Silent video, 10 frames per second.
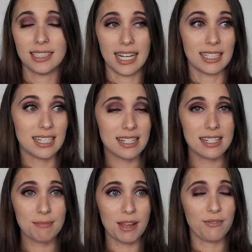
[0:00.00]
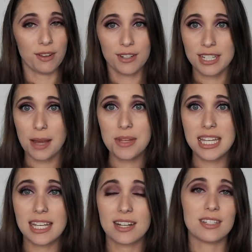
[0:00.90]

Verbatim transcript: Like this is my favorite time of the year,